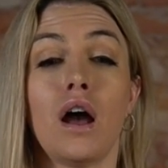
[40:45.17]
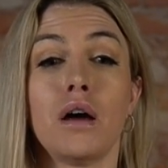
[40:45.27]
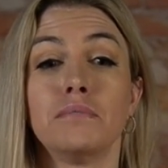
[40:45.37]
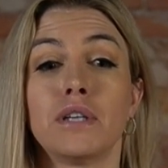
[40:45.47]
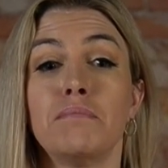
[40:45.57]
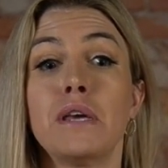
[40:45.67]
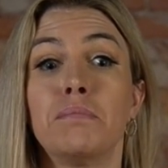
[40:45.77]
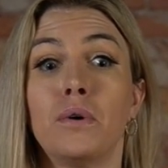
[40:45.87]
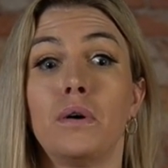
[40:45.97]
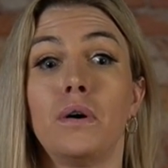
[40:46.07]
Um, some
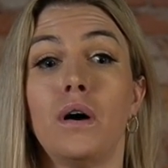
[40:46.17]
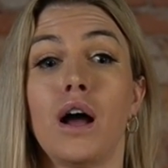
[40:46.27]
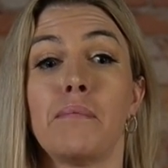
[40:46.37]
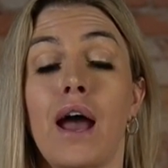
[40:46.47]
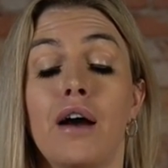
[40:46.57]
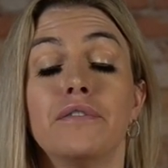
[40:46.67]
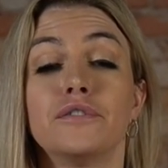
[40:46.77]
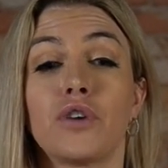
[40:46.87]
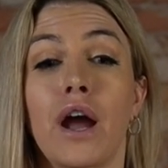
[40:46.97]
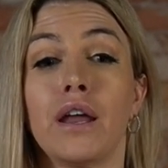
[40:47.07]
people um,
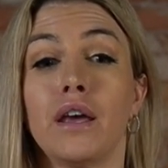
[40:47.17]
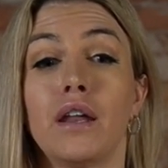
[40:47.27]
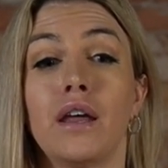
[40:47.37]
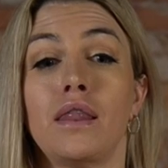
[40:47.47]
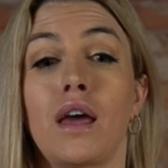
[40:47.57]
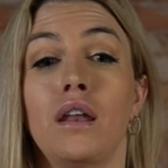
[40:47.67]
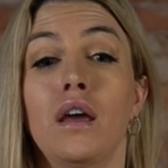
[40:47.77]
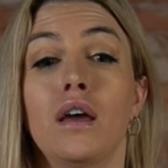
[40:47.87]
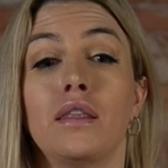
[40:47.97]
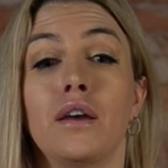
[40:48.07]
have tried it and then
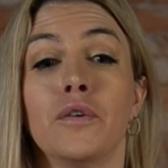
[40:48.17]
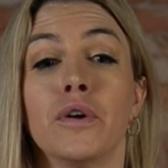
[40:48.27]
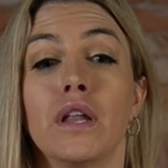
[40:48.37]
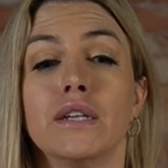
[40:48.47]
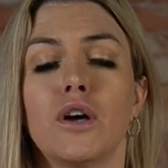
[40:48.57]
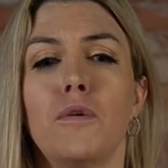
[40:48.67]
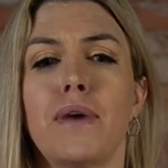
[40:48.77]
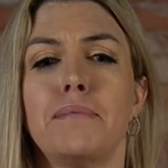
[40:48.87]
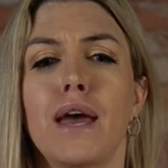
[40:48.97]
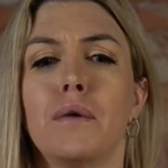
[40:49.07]
they realize, oh,
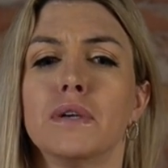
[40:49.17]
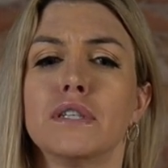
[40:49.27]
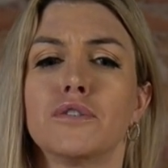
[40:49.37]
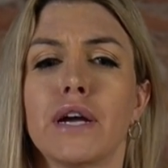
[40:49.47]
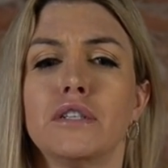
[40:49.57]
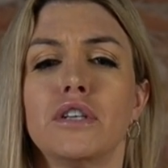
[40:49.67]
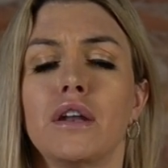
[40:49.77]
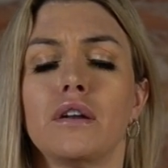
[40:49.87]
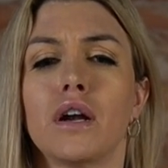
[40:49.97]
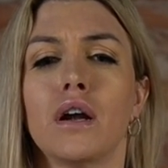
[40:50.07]
maybe I wasn't
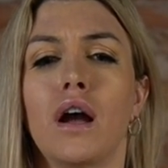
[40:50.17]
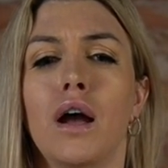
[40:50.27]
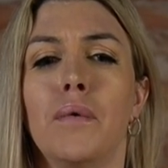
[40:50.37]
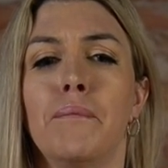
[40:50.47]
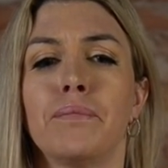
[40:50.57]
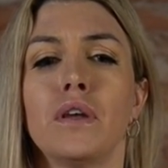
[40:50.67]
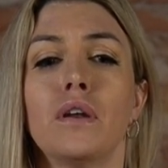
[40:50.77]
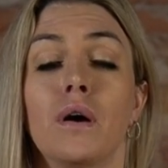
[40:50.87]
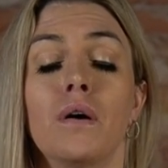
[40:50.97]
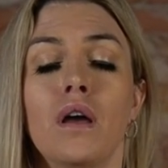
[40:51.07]
transgender. Um, you
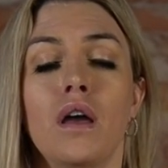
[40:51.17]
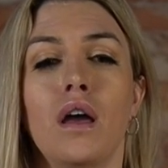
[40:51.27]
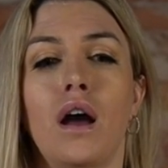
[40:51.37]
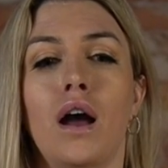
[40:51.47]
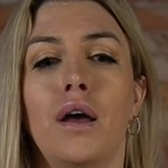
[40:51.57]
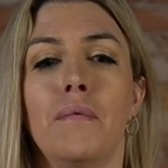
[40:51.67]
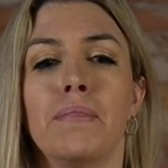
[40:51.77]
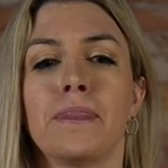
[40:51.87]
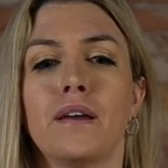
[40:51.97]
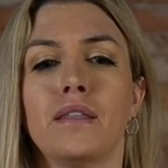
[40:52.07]
know,
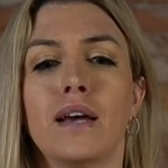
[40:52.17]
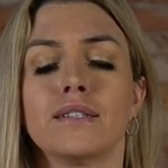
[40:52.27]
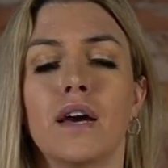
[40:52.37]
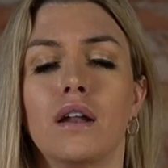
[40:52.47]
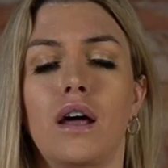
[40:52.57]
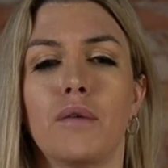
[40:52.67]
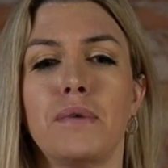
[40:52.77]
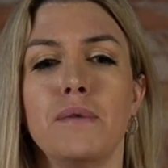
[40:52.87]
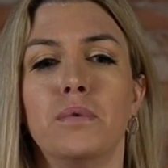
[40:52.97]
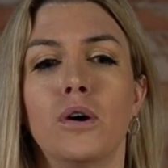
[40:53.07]
um, that's not a lot of
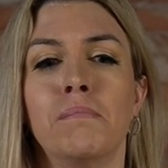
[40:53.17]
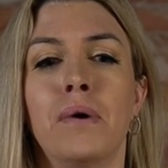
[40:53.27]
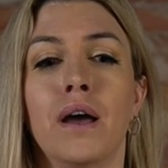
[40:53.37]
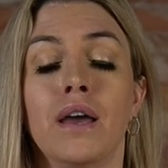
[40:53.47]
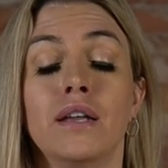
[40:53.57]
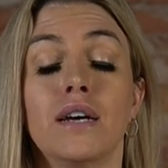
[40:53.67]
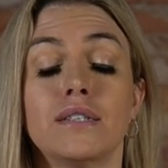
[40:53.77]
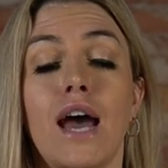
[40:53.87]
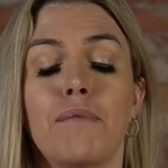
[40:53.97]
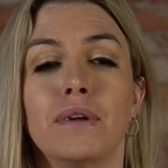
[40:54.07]
people, but it
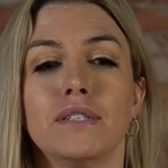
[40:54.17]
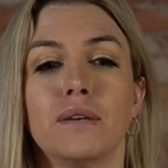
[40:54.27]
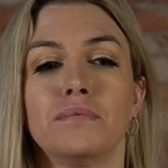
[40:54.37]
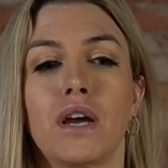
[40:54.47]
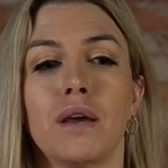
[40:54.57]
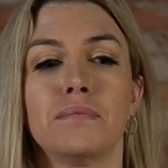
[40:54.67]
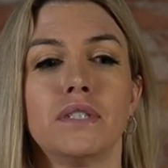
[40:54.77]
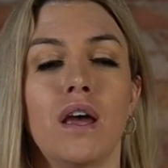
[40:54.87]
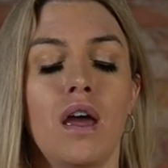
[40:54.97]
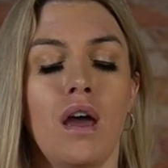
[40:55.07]
does happen sometimes.